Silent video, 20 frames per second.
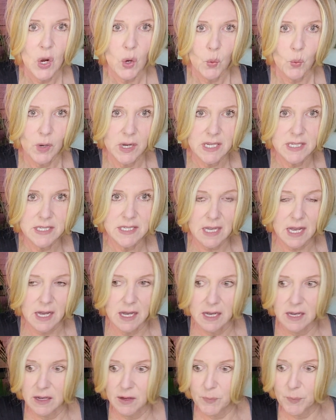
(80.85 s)
was
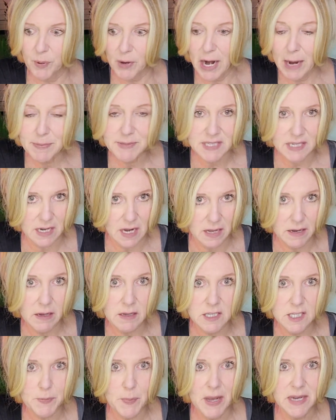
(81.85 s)
uh, perhaps an
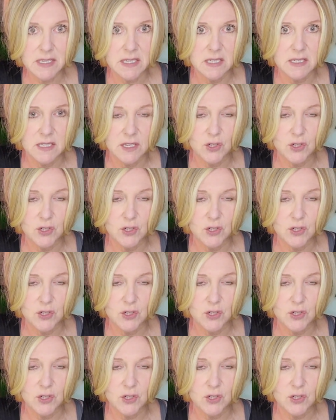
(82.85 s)
unexpected